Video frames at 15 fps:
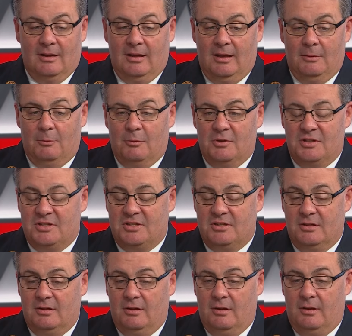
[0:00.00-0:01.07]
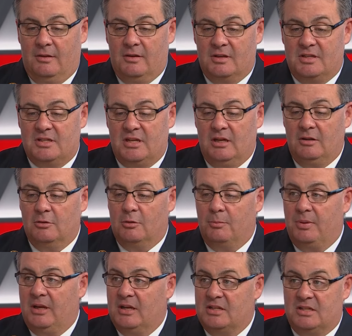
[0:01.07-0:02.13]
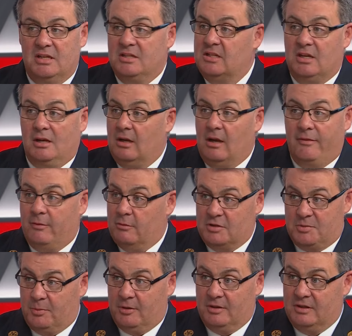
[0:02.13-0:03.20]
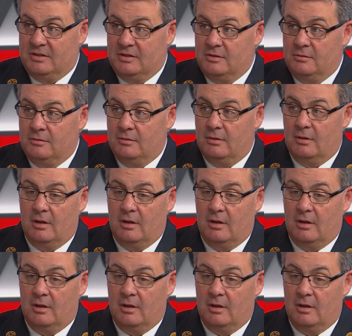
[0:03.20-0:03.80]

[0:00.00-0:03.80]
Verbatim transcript: it was the single biggest incident I ever responded to.